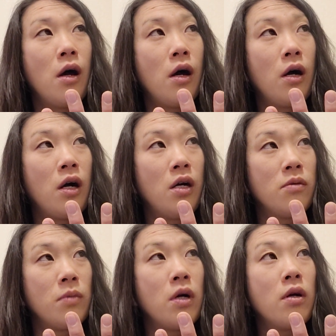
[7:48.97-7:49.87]

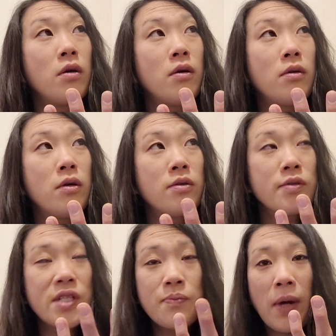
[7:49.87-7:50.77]

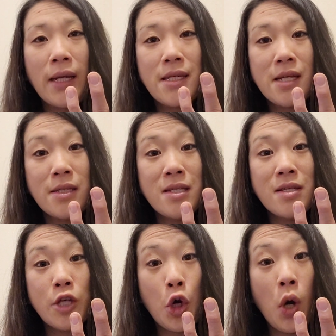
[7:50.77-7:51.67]
Spidey
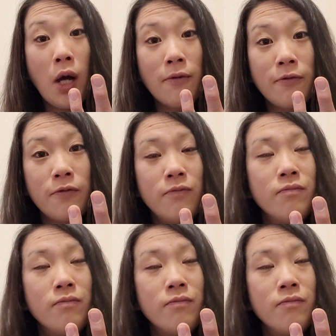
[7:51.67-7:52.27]
senses go off.